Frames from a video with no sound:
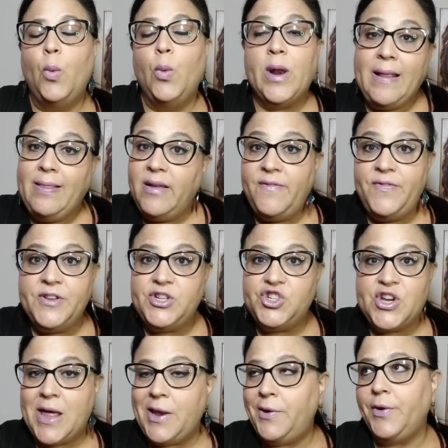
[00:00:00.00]
Would I love
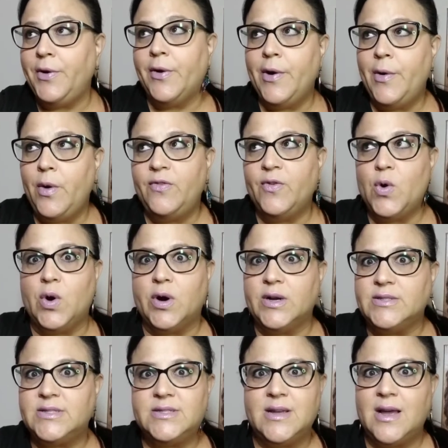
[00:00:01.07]
this channel to grow? Of
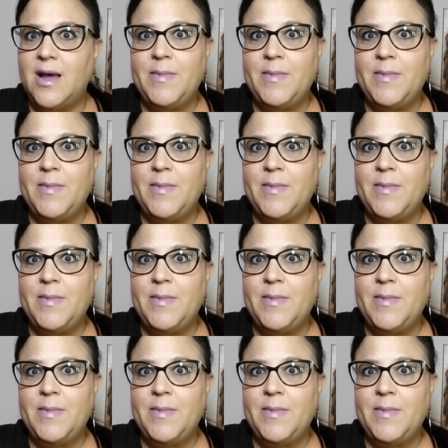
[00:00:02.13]
course.